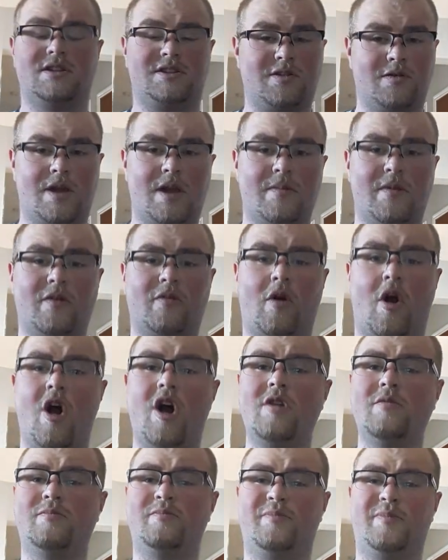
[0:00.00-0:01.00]
don't get me
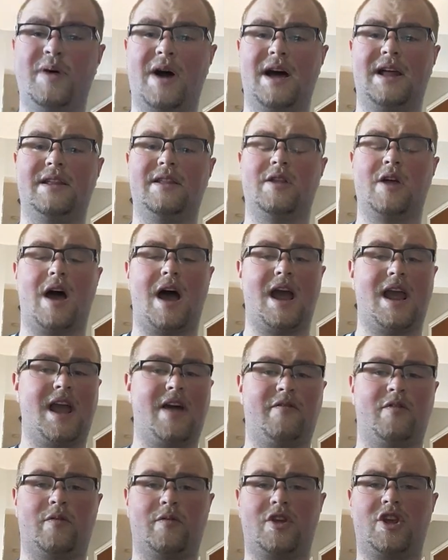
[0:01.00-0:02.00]
wrong, but I
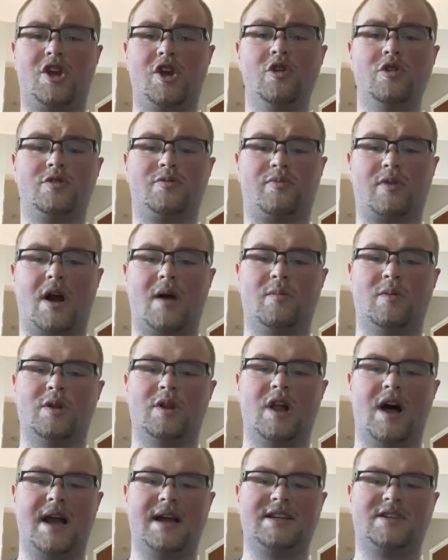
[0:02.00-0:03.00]
have a huge
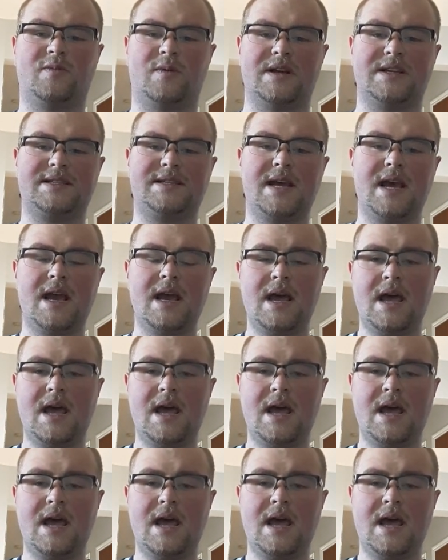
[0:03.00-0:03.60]
problem with line twist.